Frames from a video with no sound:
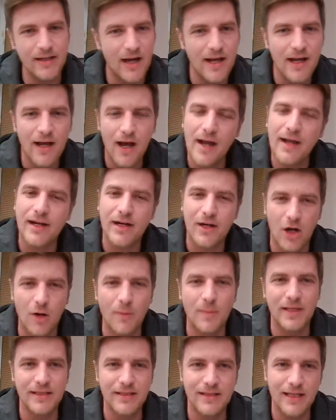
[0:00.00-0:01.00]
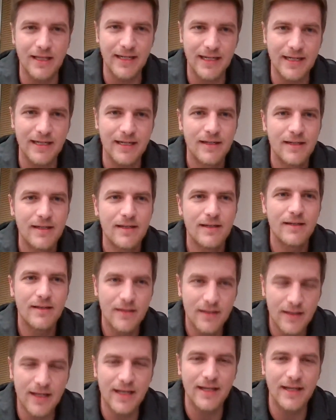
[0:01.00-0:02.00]
I I comment like,
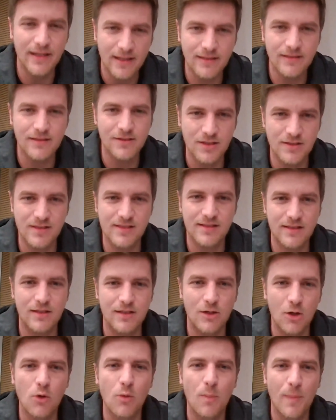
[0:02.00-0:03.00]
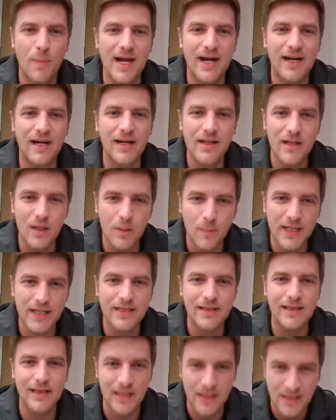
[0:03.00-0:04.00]
hey, just go back a little
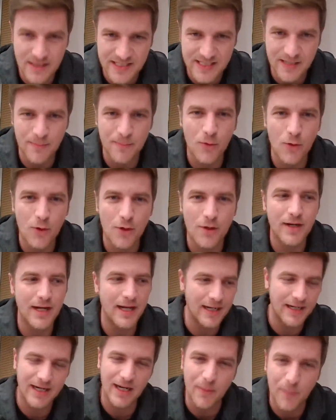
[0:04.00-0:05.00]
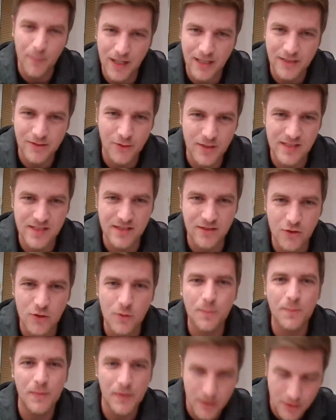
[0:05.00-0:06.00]
bit, learn some more, and come back to this
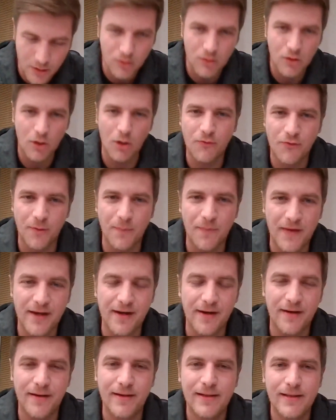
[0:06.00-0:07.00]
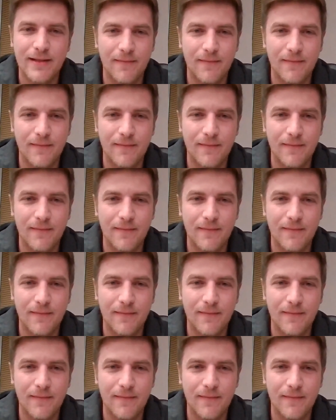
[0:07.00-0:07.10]
group. You'll go from there.